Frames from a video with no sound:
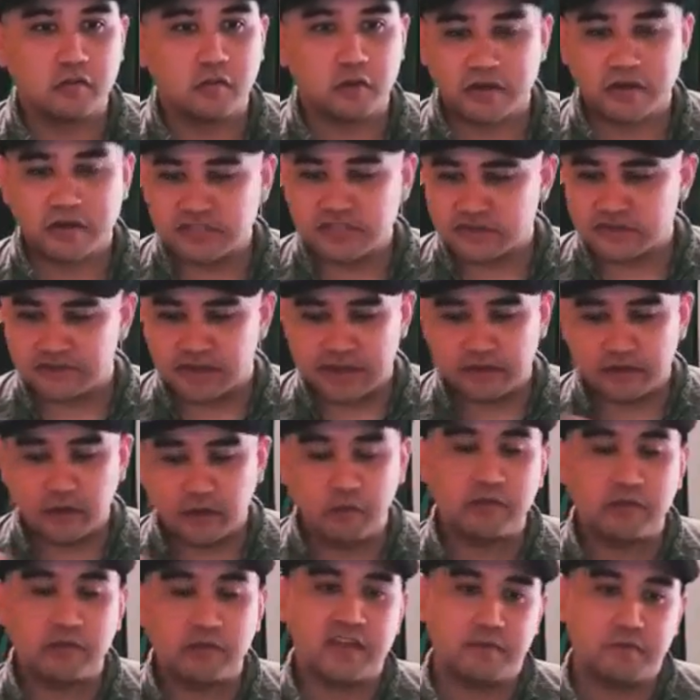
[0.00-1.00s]
Whereas if I
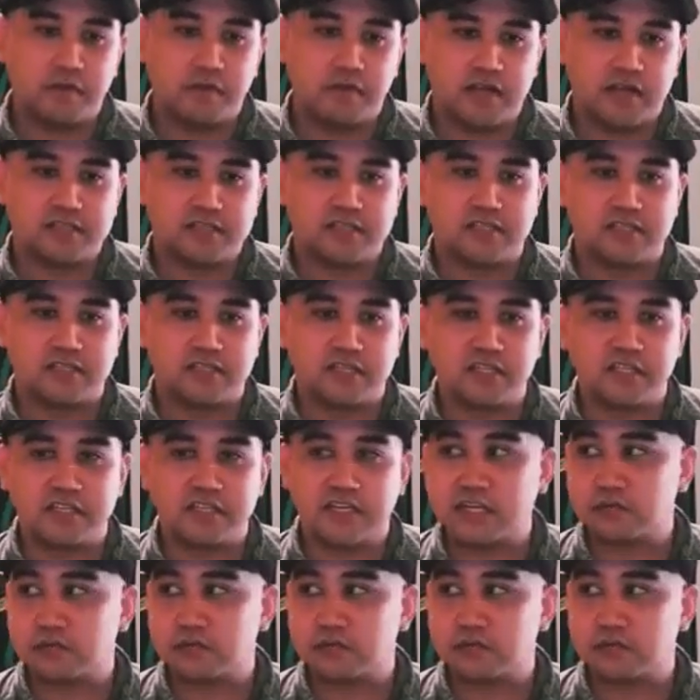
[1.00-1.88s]
don't think I'm constantly in change, when